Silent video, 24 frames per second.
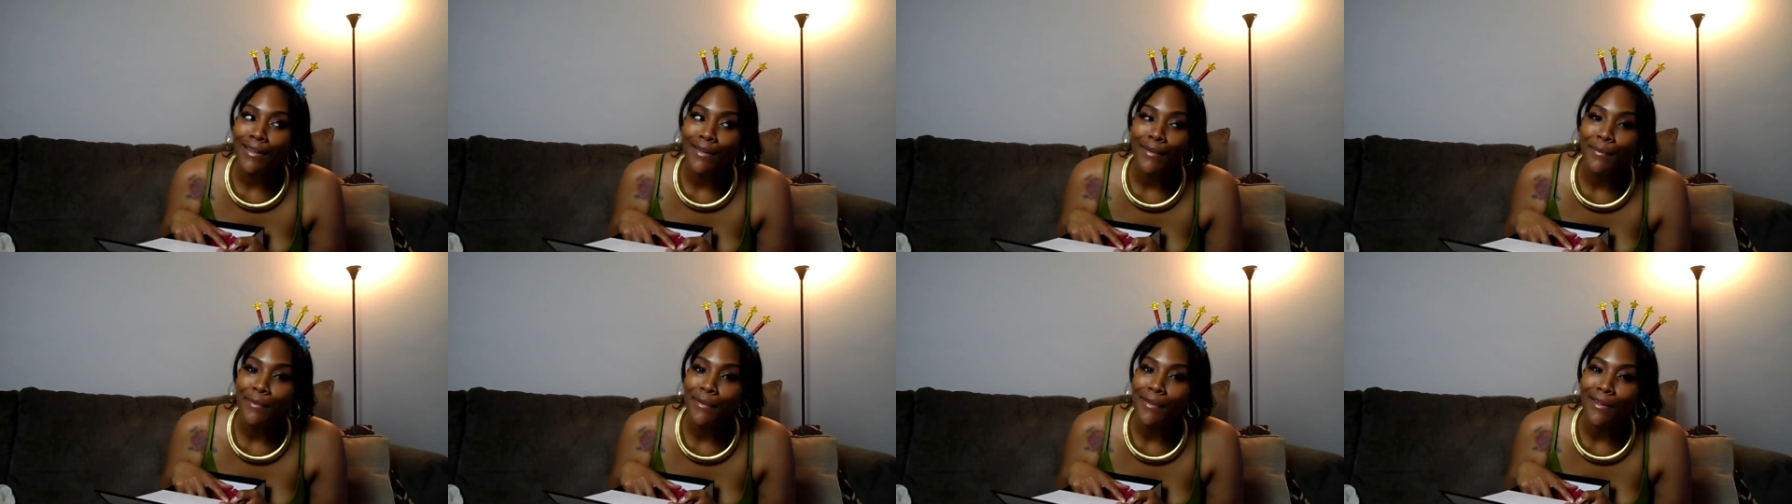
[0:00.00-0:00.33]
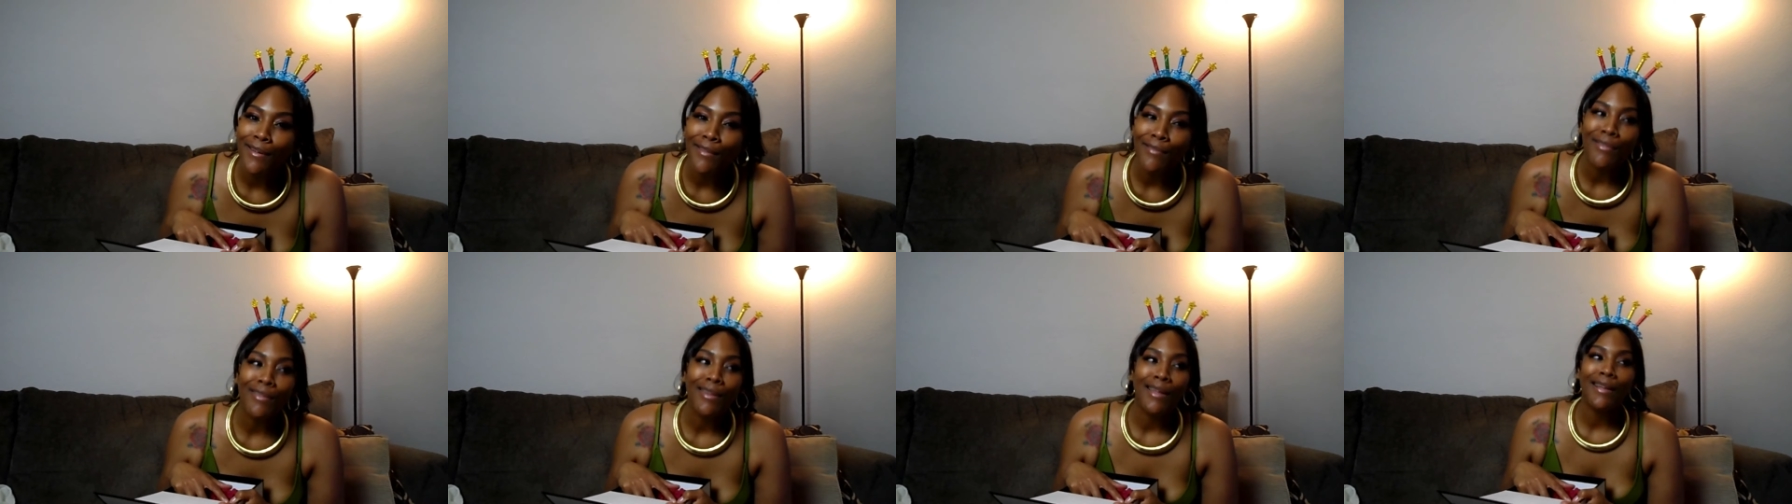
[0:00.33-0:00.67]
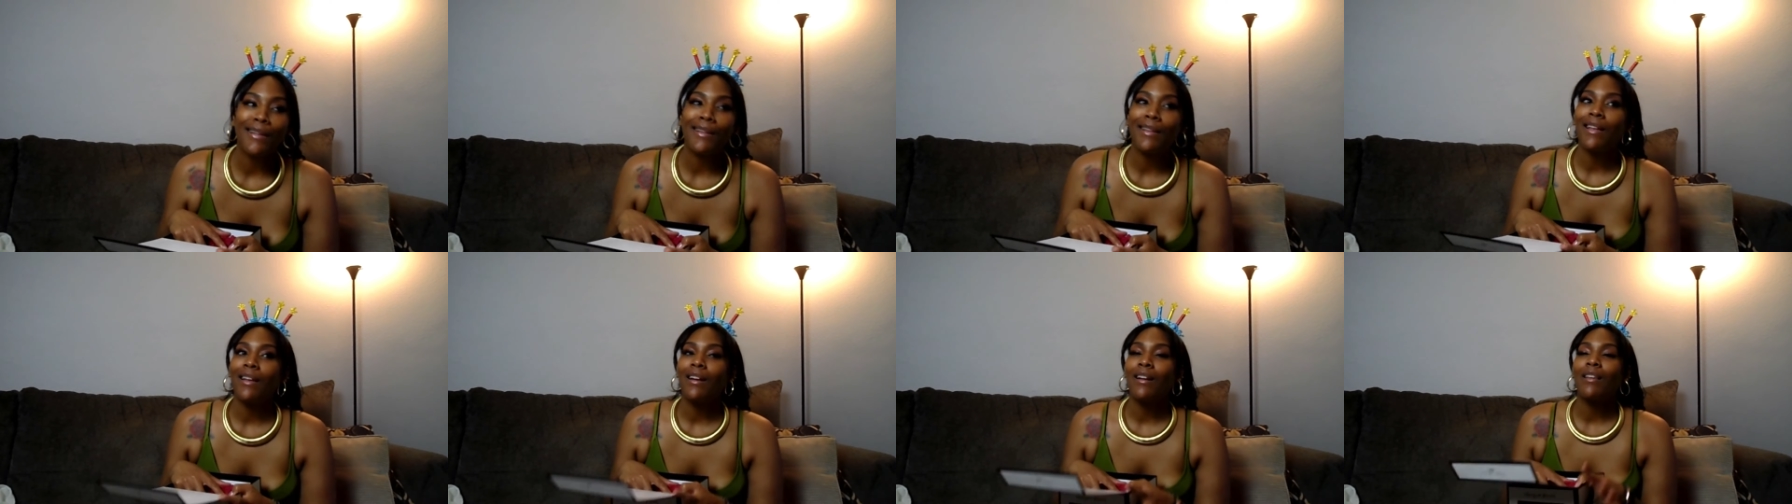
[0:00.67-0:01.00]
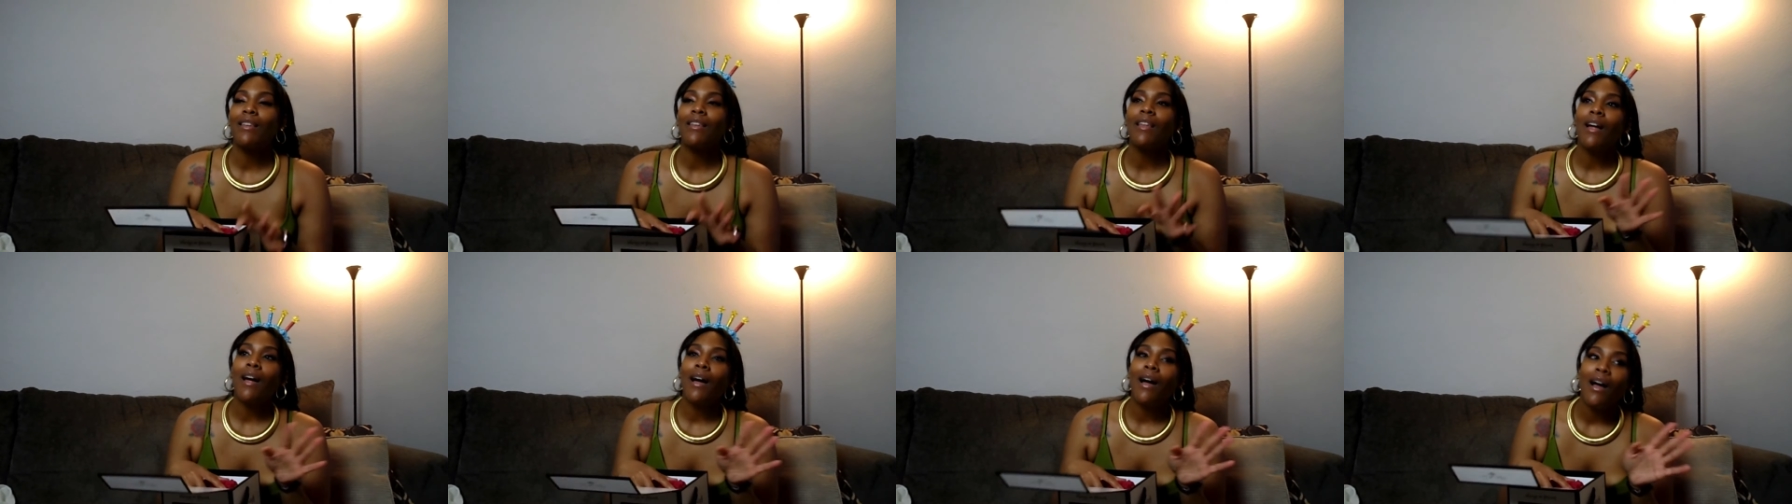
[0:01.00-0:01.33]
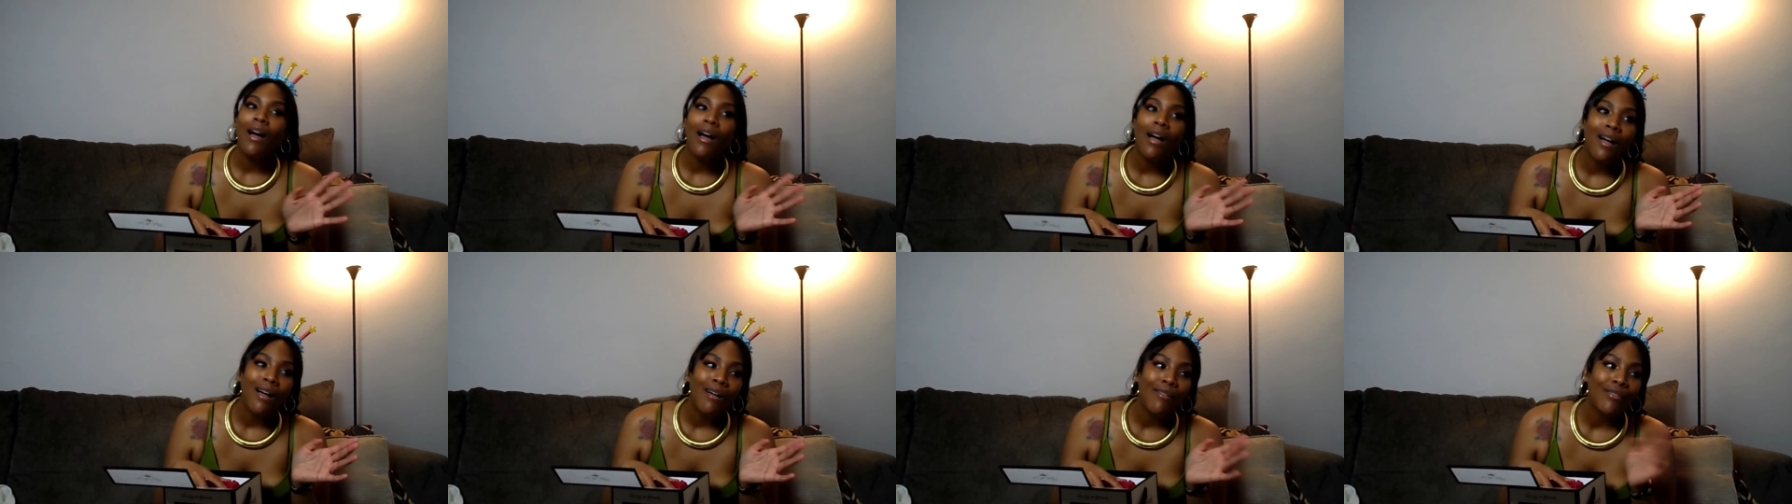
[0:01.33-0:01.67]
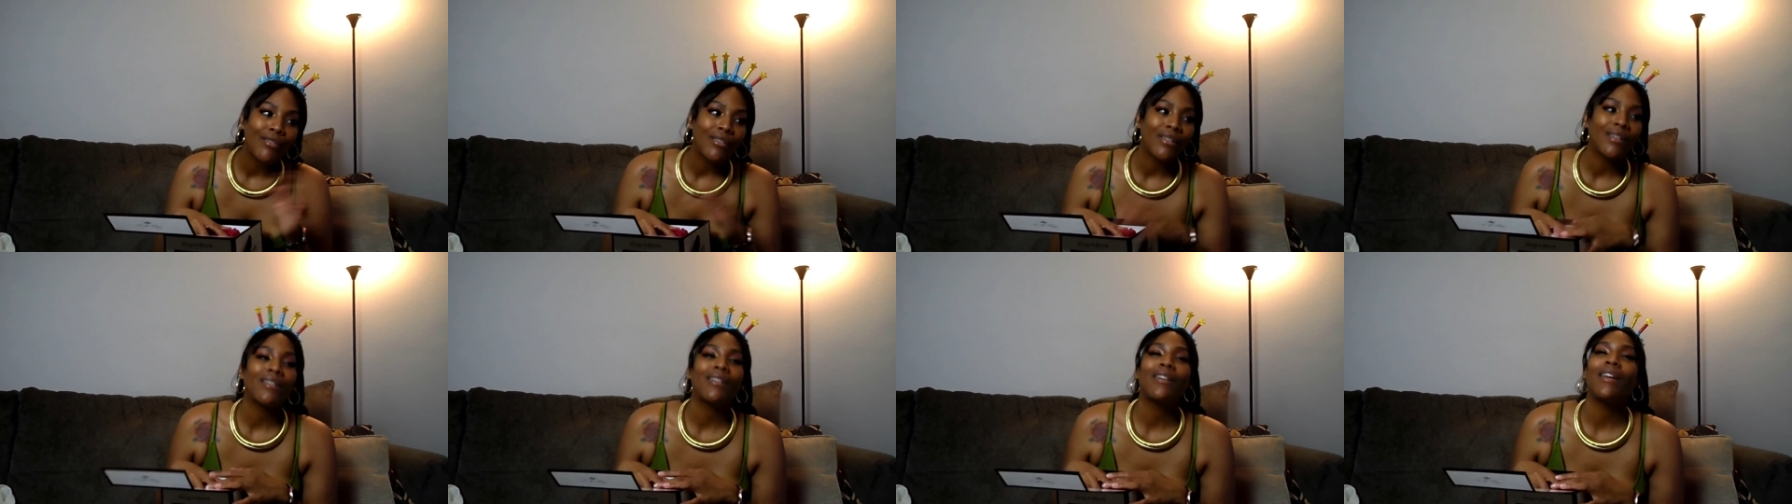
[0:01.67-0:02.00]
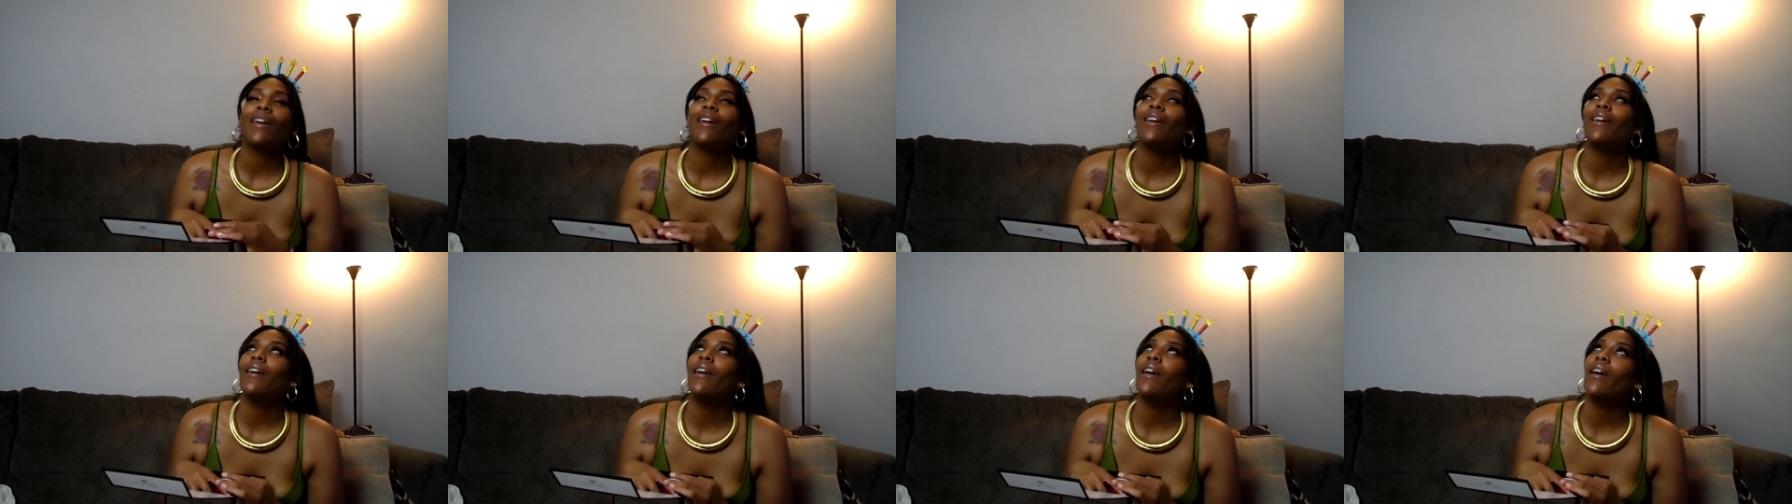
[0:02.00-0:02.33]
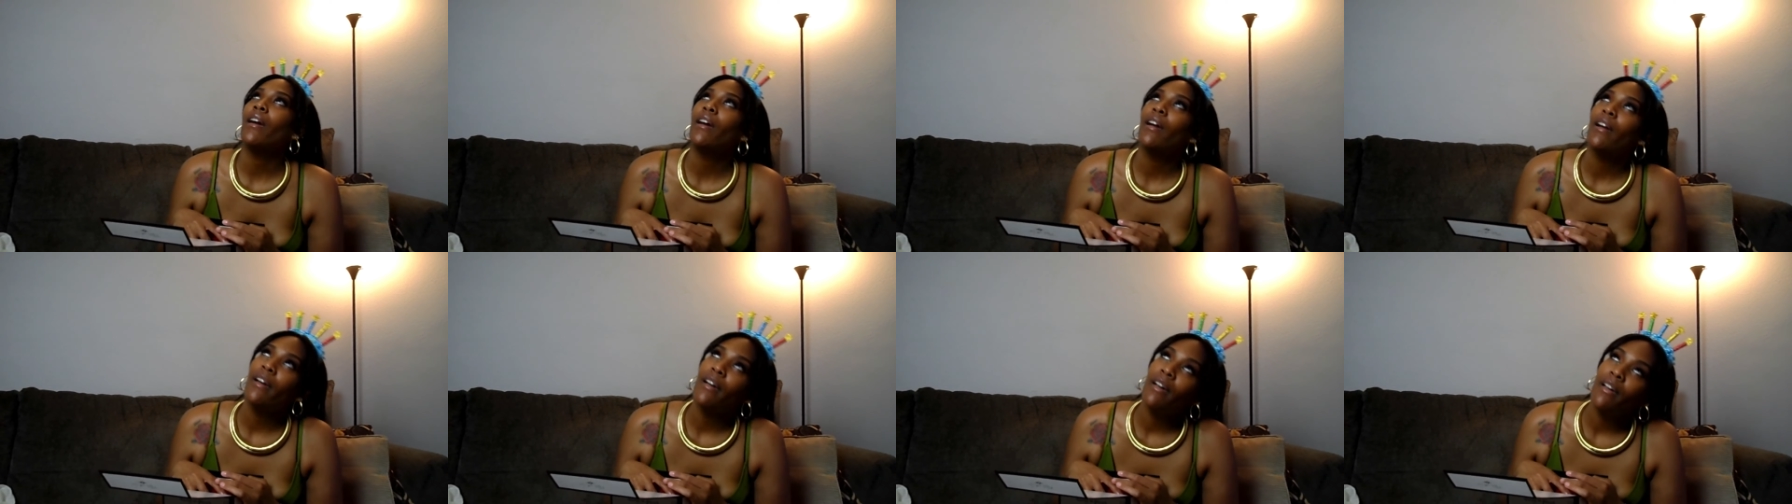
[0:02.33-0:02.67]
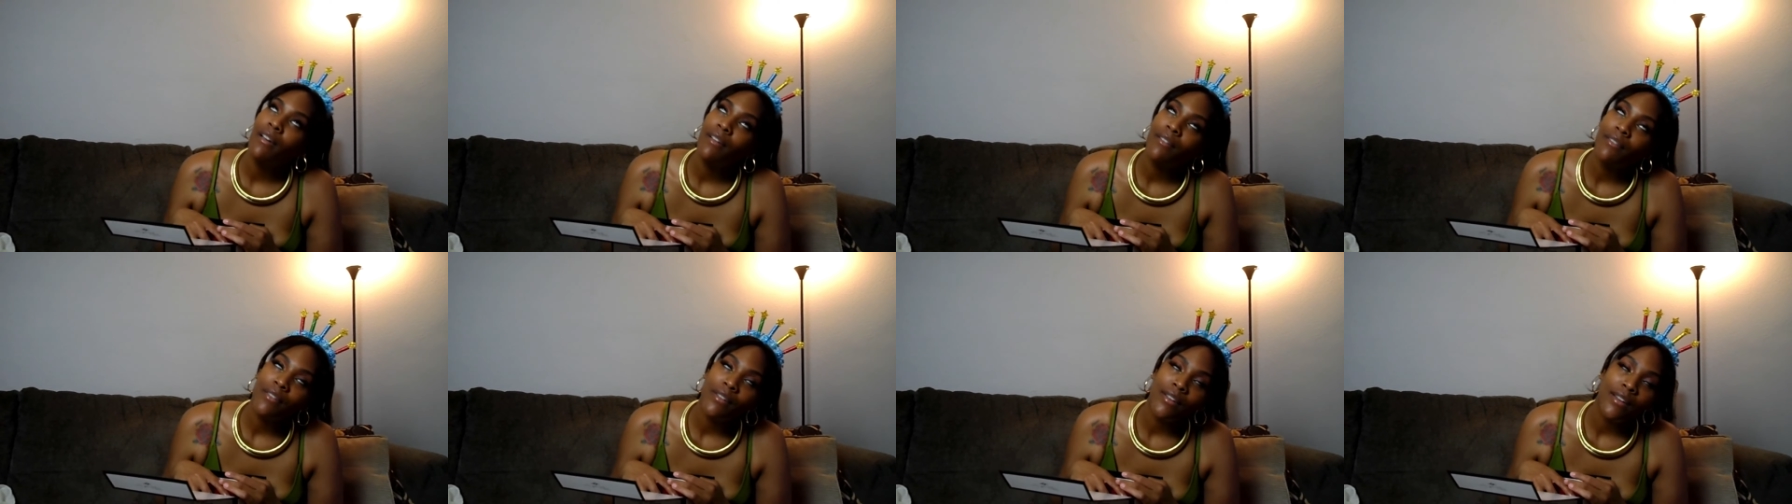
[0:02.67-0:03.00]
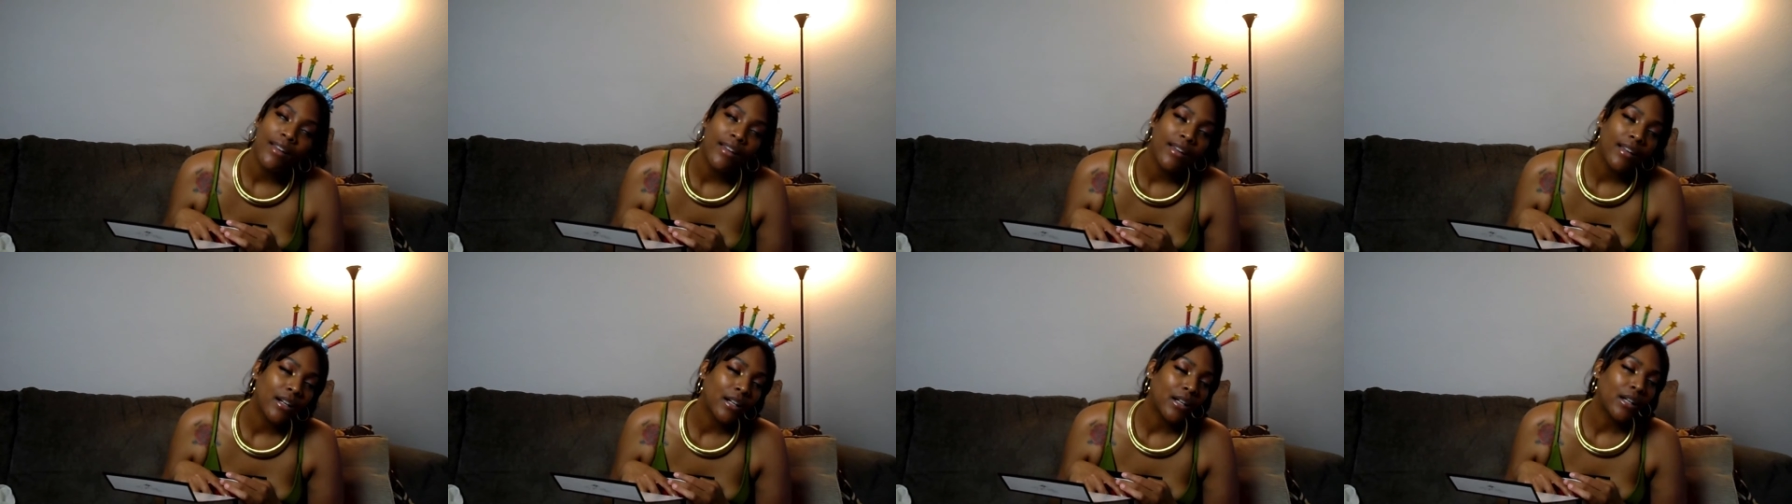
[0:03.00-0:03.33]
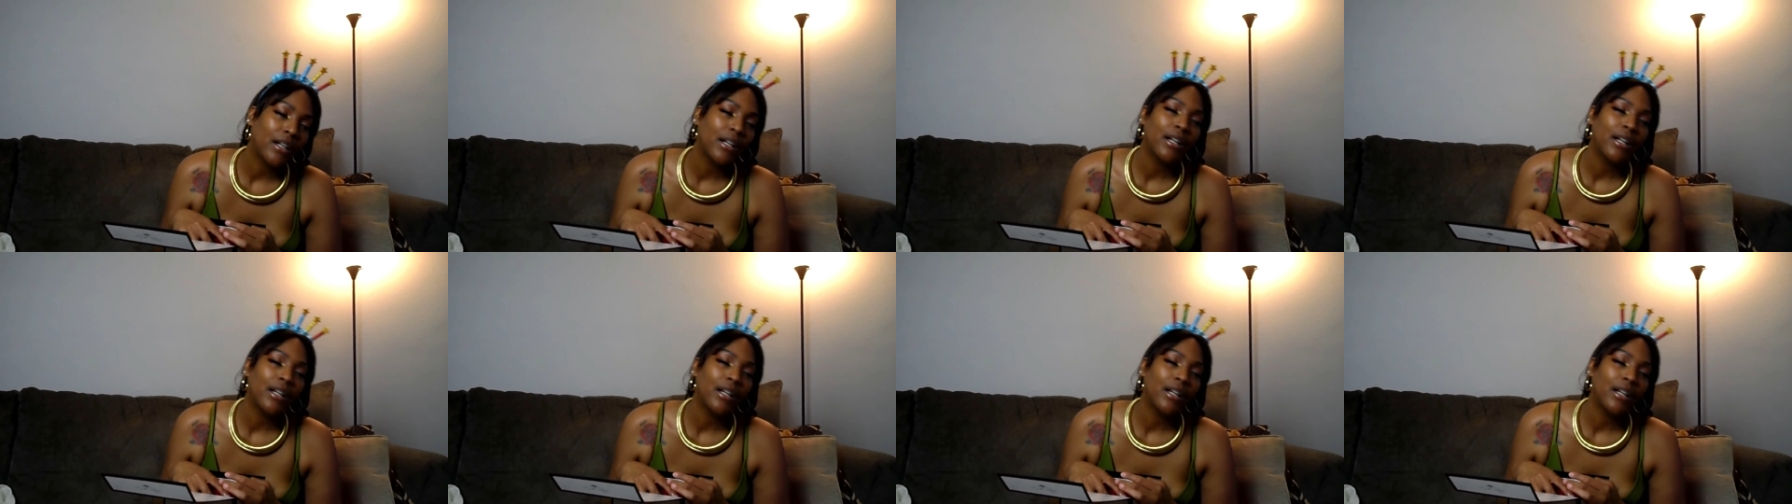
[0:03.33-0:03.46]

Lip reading: keep stuff like that alive or take care of it